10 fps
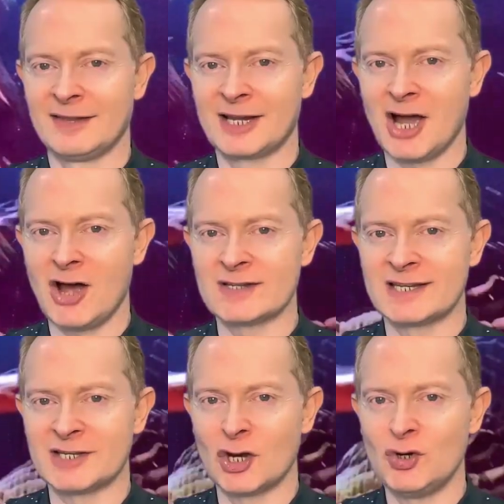The cast
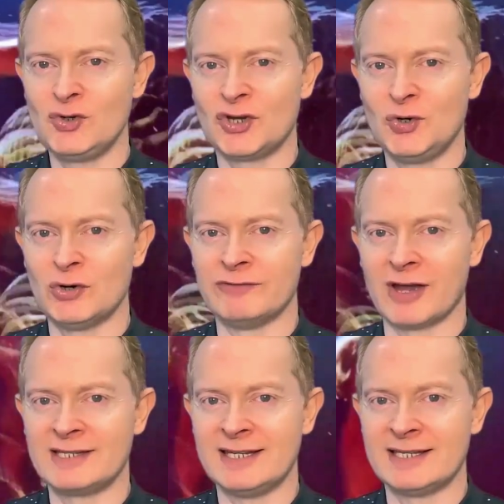is a who's who of
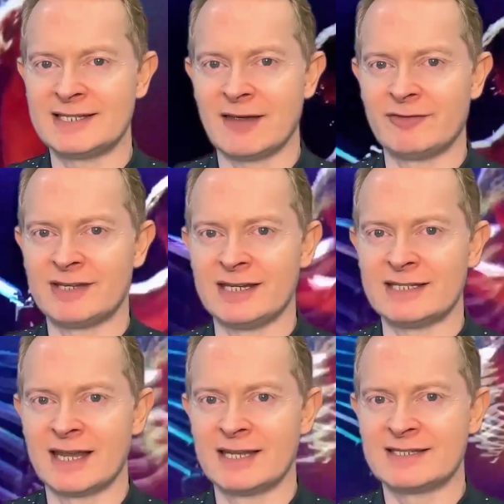
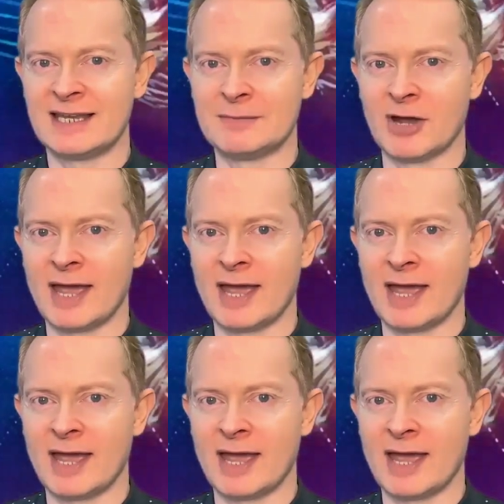1970s cinema